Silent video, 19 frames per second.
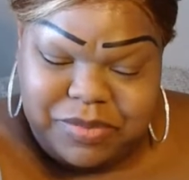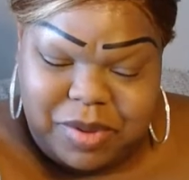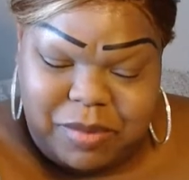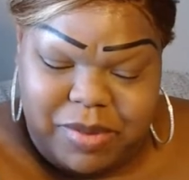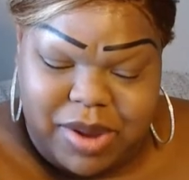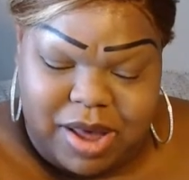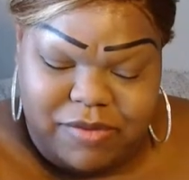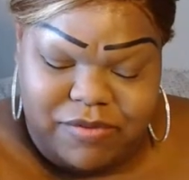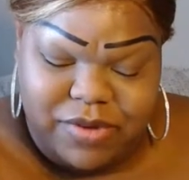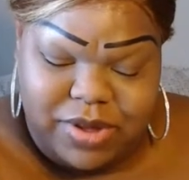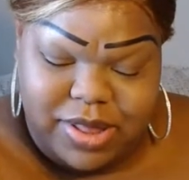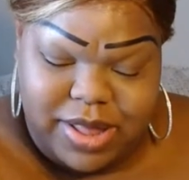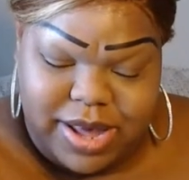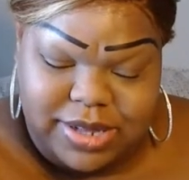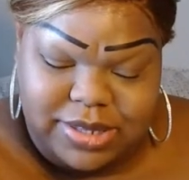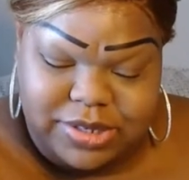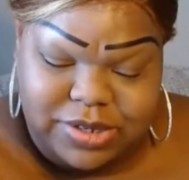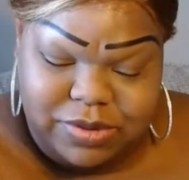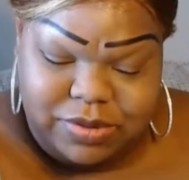but I feel
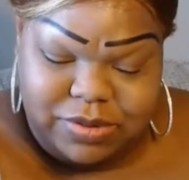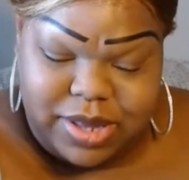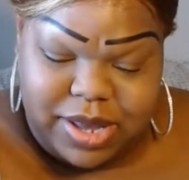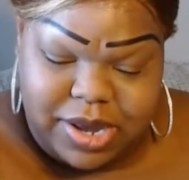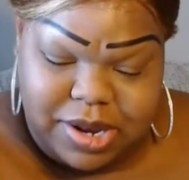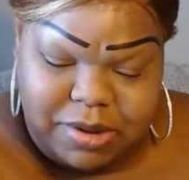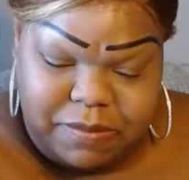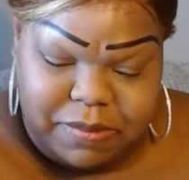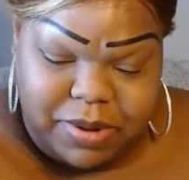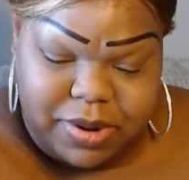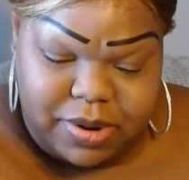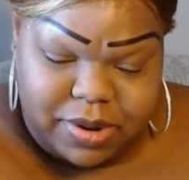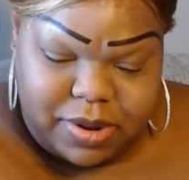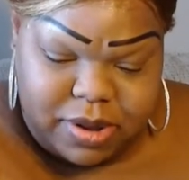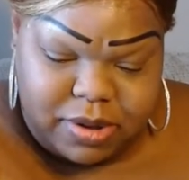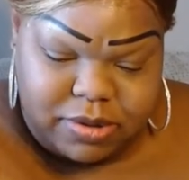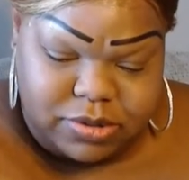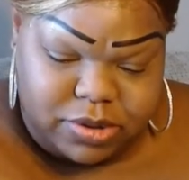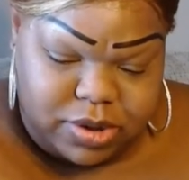like too with the eight of
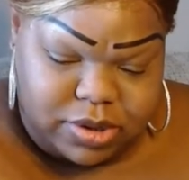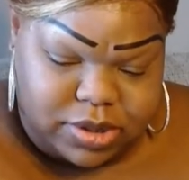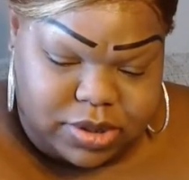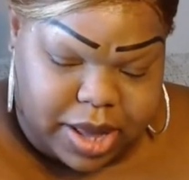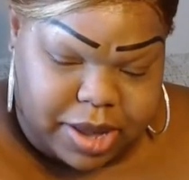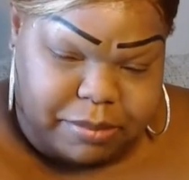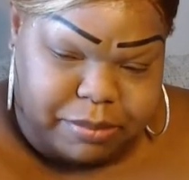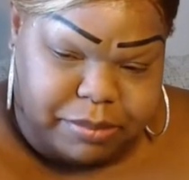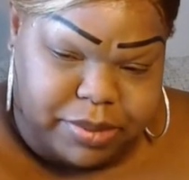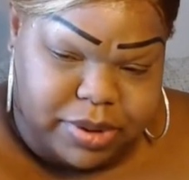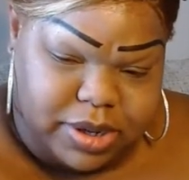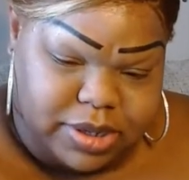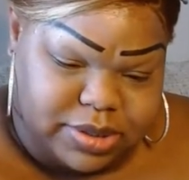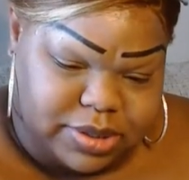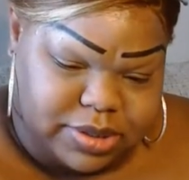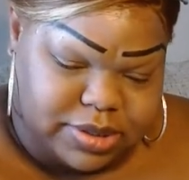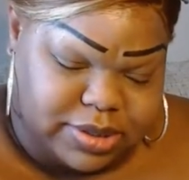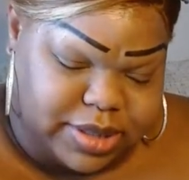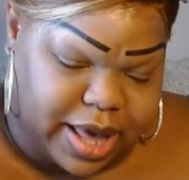pentacles, there's like
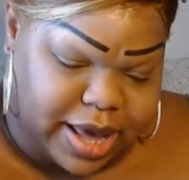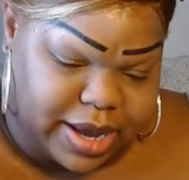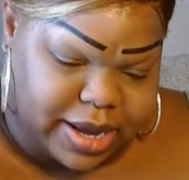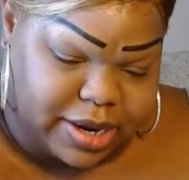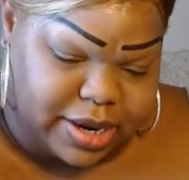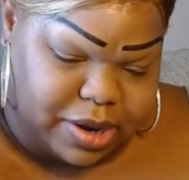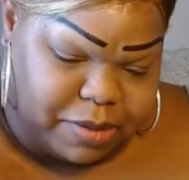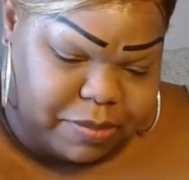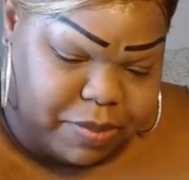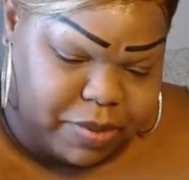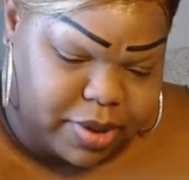books and stacking up.